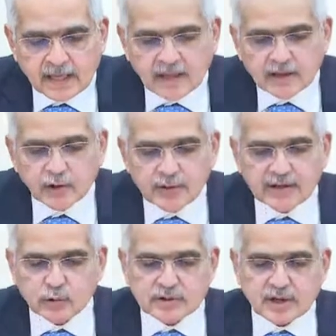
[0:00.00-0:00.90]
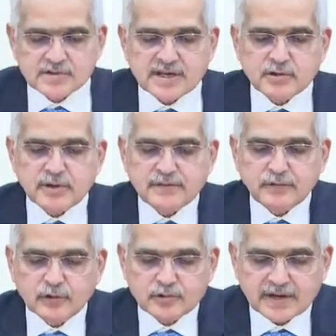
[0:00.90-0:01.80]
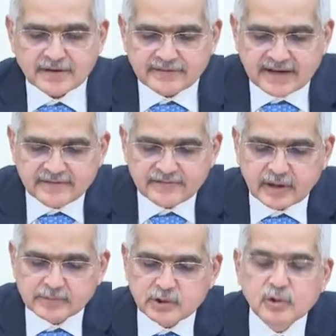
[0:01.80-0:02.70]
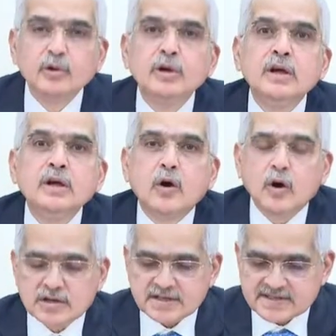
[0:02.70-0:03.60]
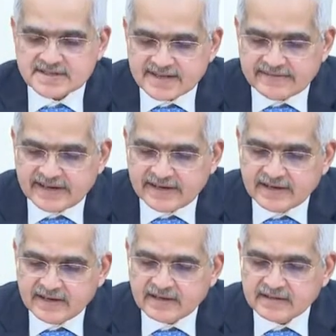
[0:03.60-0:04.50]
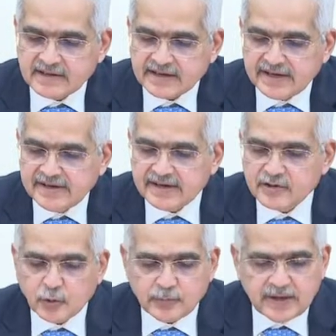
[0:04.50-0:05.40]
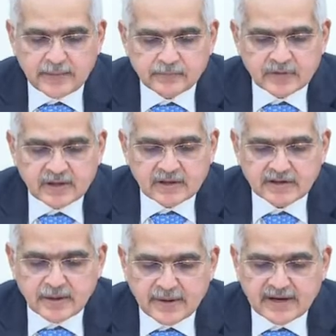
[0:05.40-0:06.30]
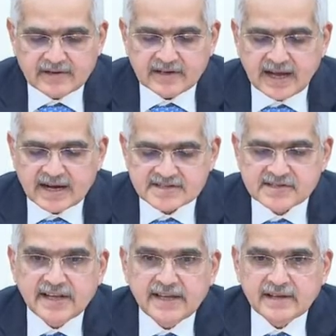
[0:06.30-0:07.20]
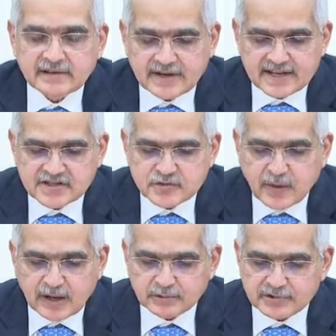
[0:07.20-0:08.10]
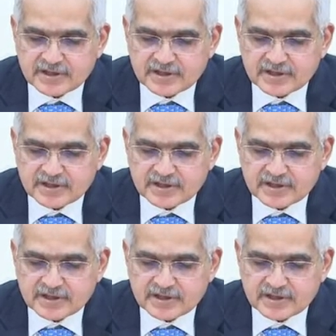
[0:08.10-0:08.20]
During 2024-25 up to August 7, the Indian rupee remained largely range bound.